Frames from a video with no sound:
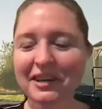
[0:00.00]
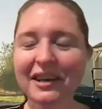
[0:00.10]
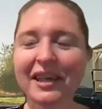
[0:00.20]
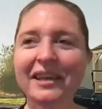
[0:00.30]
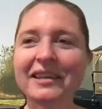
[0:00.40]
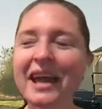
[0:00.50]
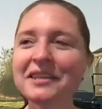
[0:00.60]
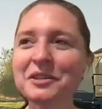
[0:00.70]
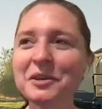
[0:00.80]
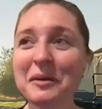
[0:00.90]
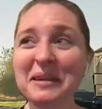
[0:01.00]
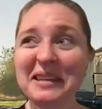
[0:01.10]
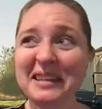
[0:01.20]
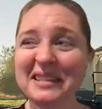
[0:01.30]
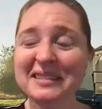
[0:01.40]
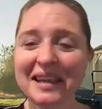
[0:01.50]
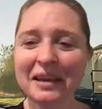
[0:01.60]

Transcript: or yeah, yeah. So I mean, because